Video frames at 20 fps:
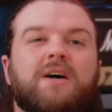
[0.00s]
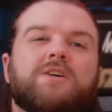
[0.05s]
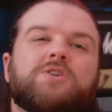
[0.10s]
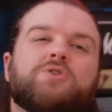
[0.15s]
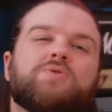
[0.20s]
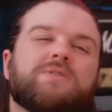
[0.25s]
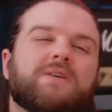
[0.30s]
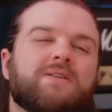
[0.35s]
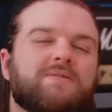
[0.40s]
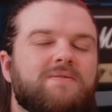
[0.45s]

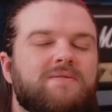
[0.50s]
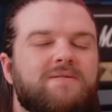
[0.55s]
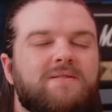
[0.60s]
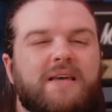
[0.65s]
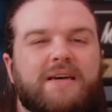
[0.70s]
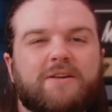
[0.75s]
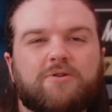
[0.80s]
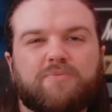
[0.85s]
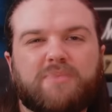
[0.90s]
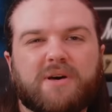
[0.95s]
so it's a
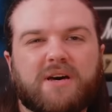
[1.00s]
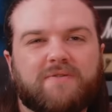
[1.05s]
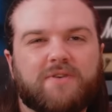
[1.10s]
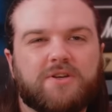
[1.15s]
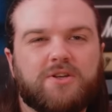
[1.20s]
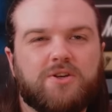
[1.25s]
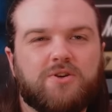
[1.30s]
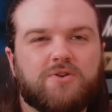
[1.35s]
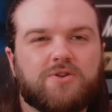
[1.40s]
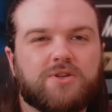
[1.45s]
little bit of a
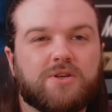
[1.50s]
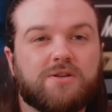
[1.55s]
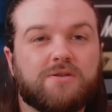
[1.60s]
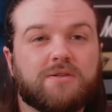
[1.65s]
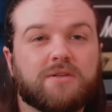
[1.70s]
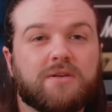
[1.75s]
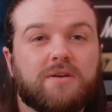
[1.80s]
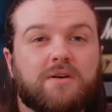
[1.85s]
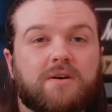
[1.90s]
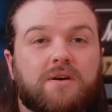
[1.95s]

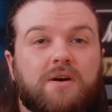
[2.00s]
nuisance.